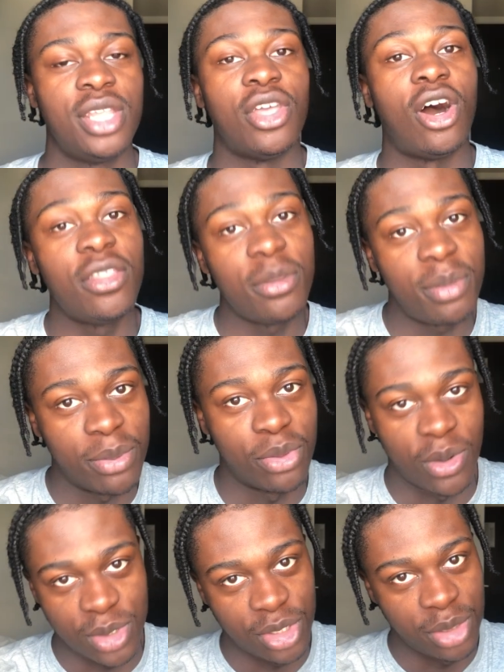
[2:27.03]
the other people I
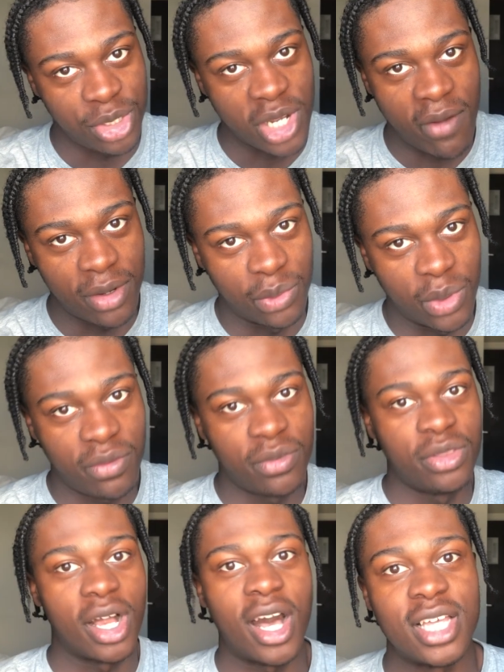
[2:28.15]
was going to be traveling with,
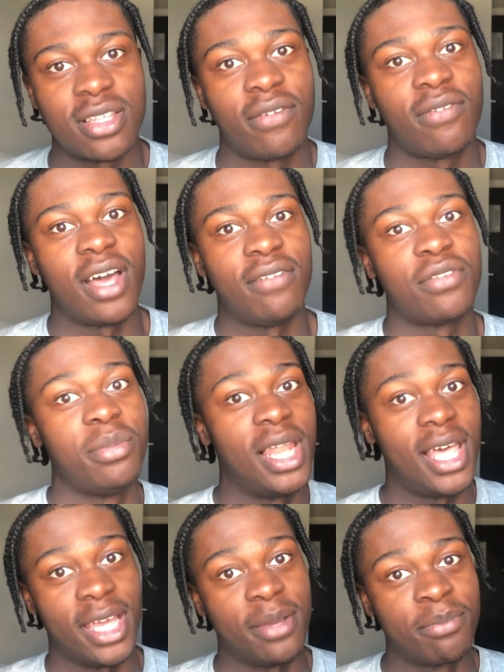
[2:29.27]
the guys that are flying from LA,